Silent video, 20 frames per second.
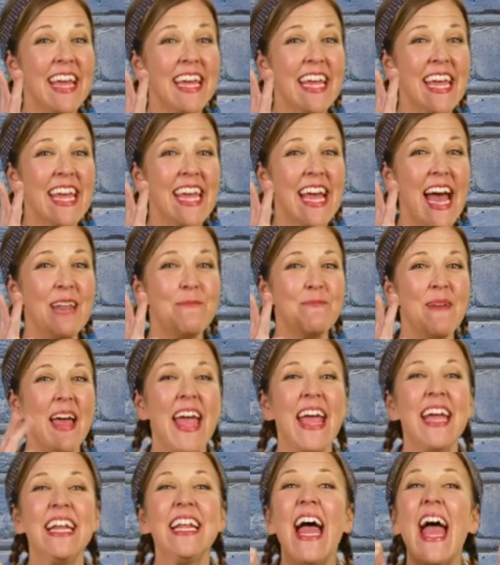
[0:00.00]
he had
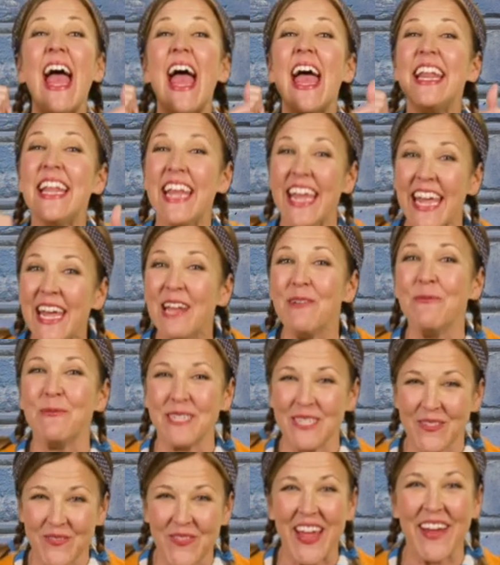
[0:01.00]
made, and it was
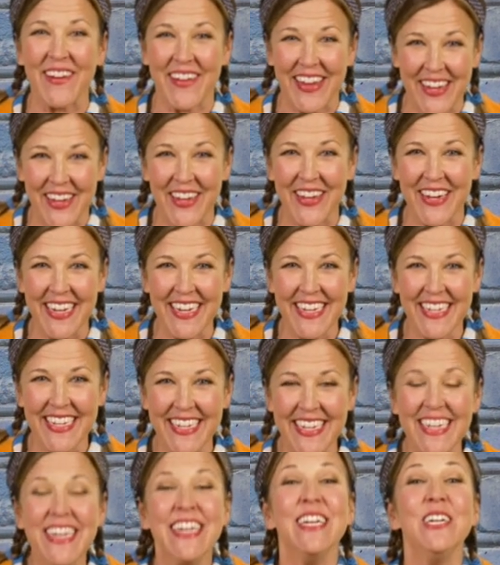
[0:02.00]
very good.
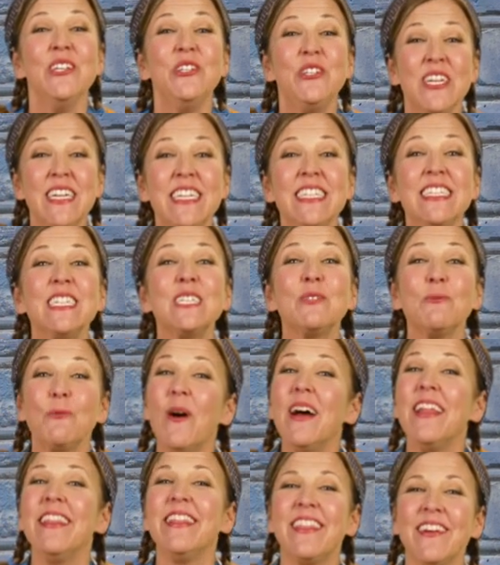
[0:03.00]
Genesis
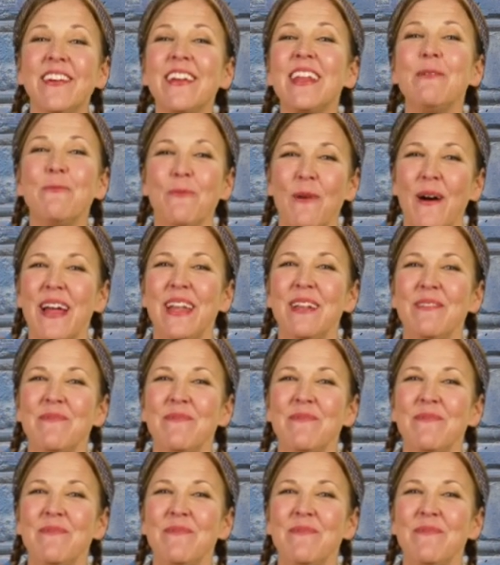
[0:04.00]
1:31.